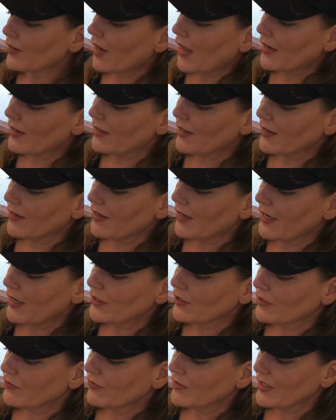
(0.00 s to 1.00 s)
and then
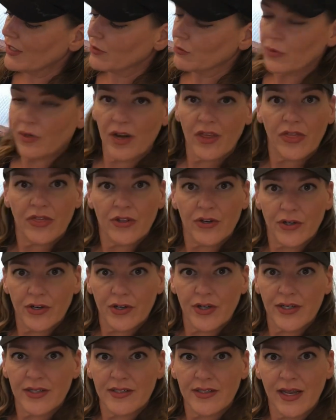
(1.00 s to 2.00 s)
each of these were 1/3
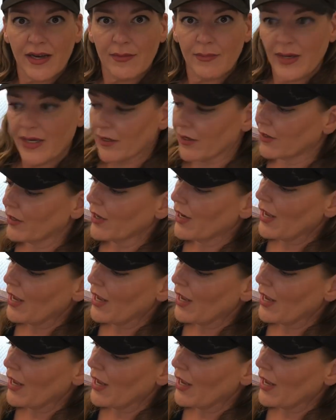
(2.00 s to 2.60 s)
a centimeter.